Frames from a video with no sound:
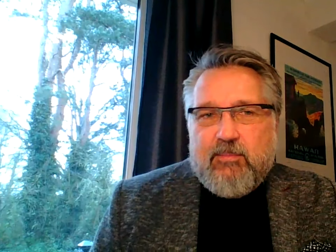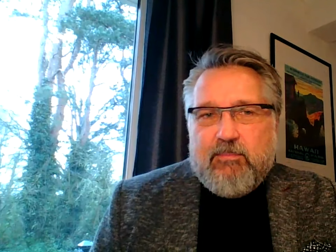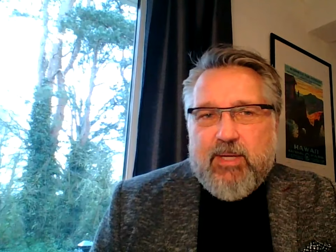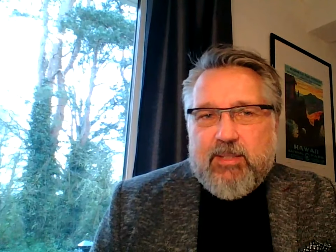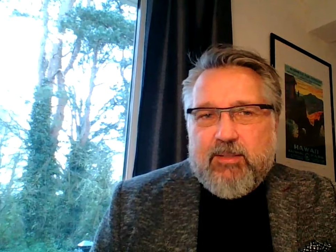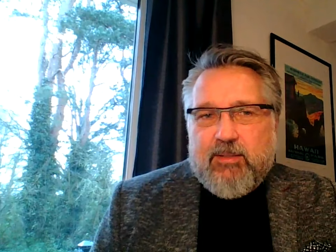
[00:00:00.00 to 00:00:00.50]

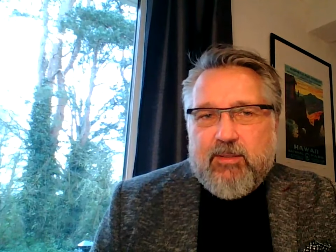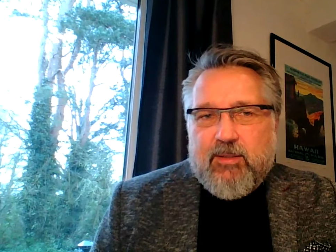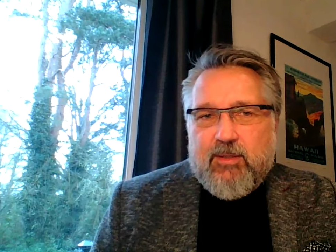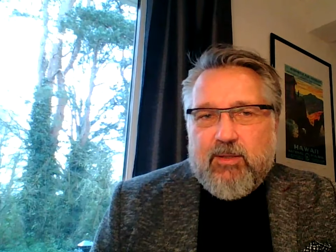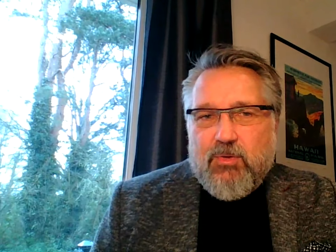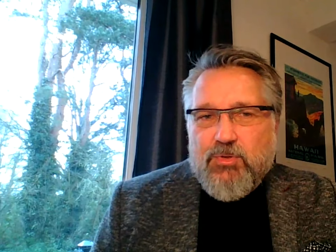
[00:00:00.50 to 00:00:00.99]
but
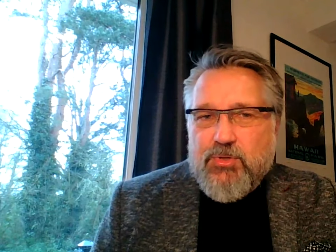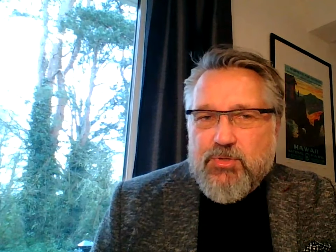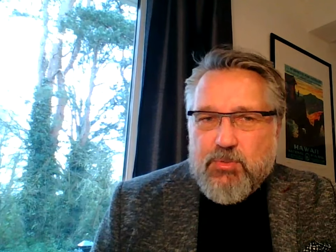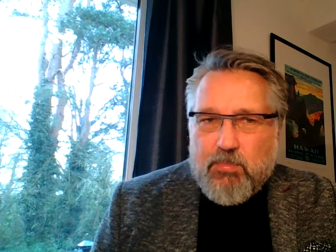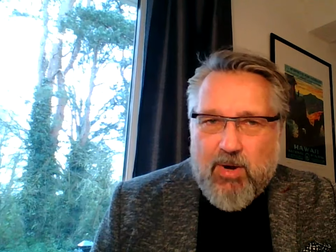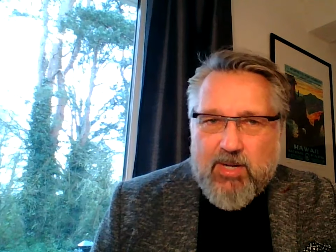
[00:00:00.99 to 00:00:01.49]
also
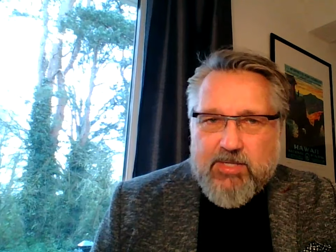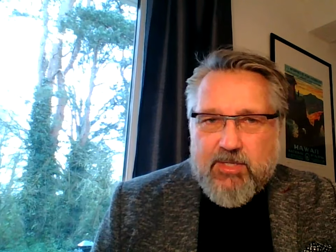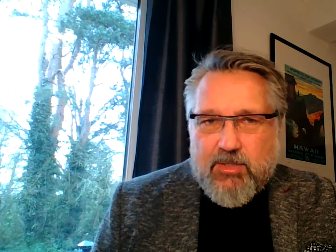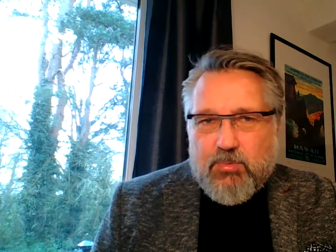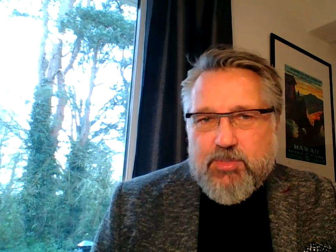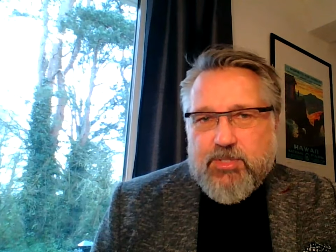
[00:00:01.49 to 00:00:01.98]

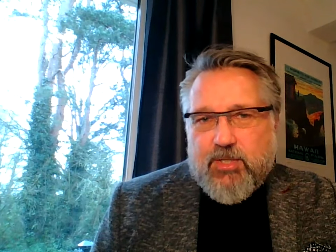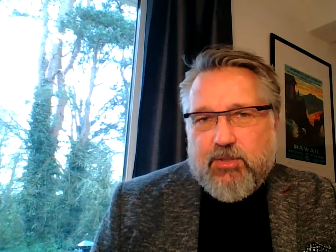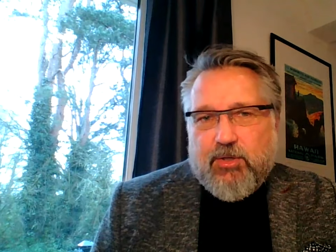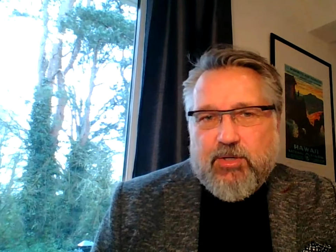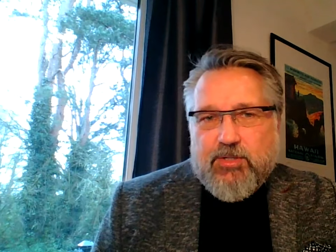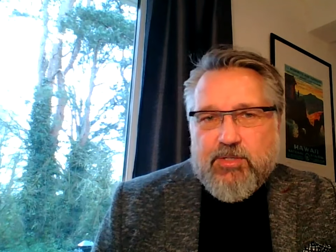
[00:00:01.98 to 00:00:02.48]
surprising twists and
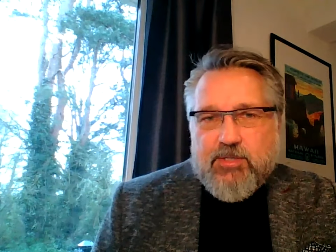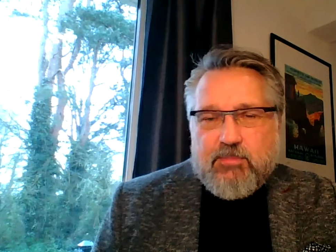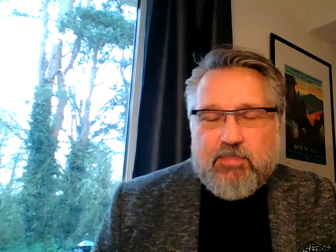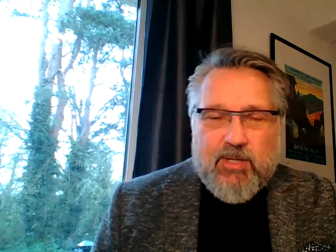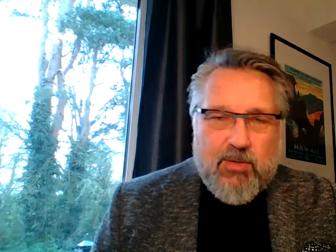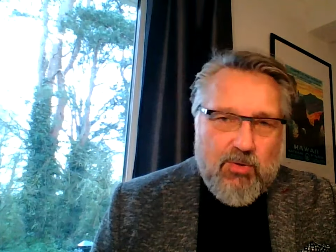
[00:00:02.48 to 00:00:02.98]
turns,
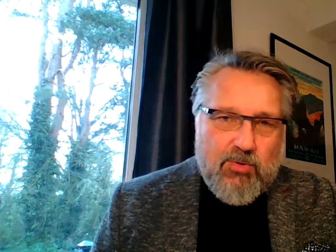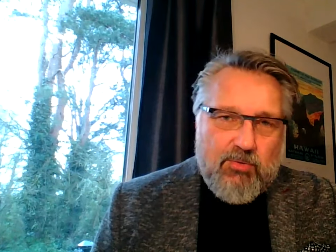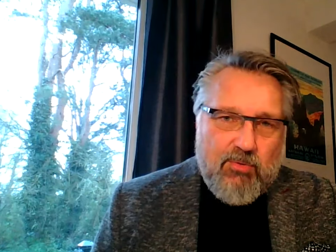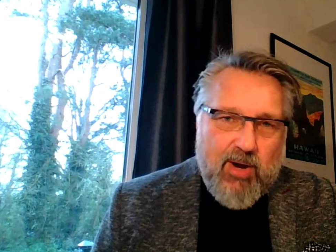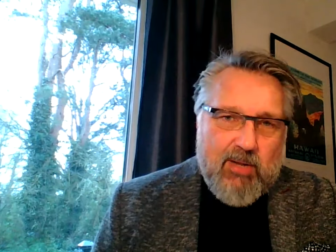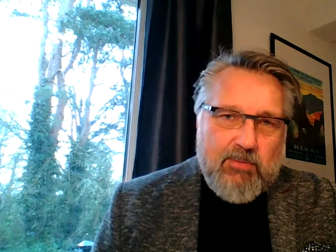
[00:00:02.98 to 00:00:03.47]
but all
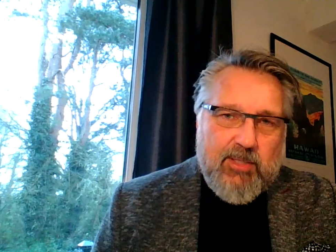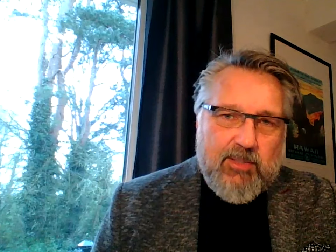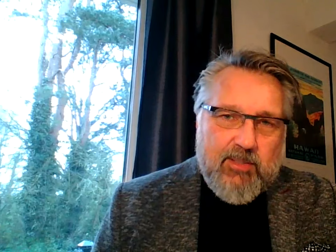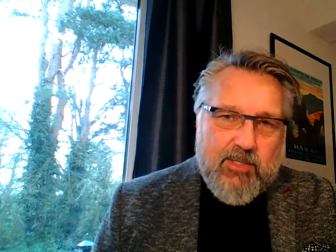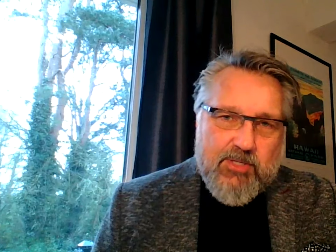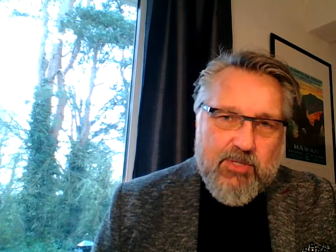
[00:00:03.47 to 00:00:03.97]
grounded
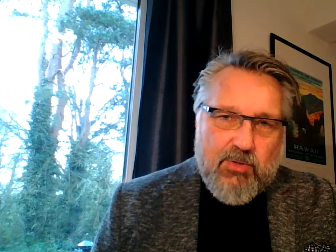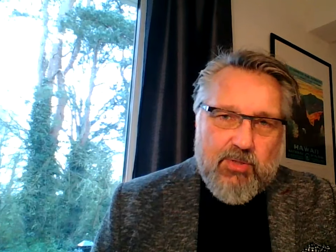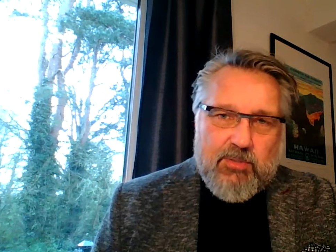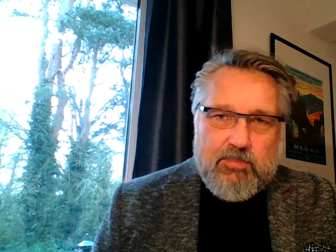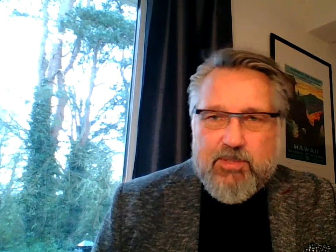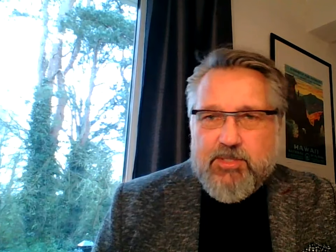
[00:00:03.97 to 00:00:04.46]
in a
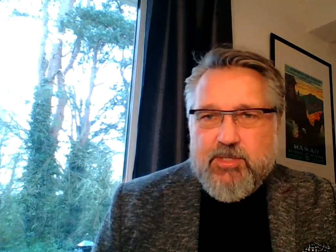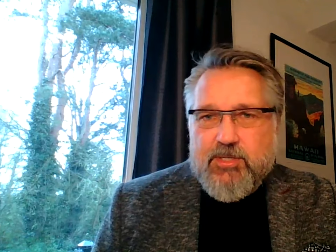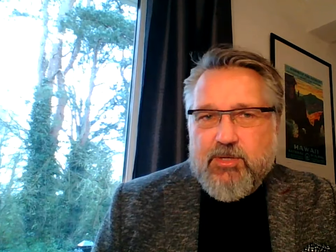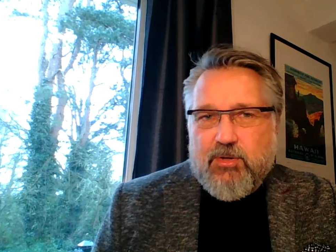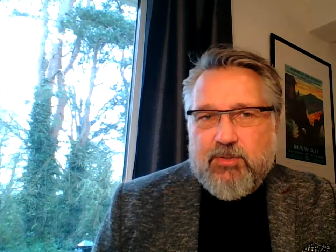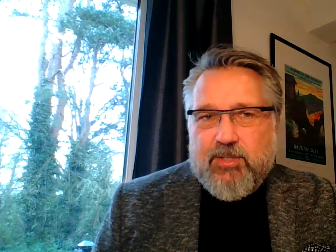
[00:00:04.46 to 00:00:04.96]
solid business
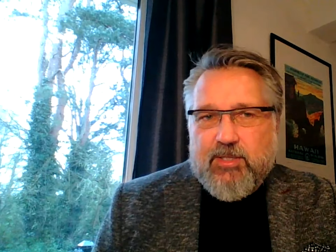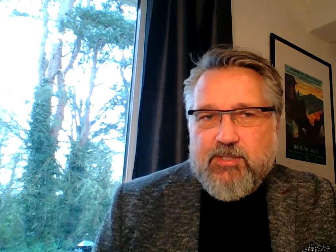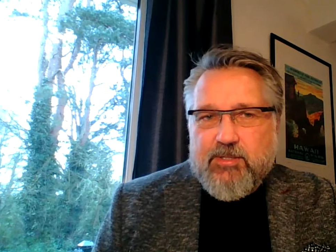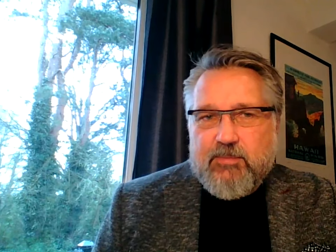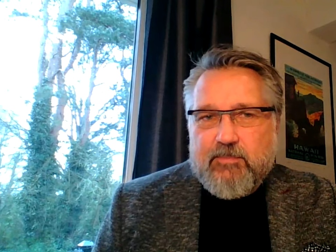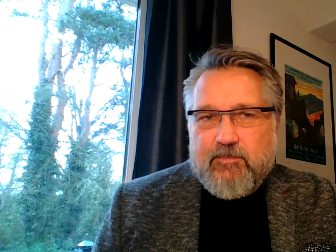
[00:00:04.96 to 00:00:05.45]
context.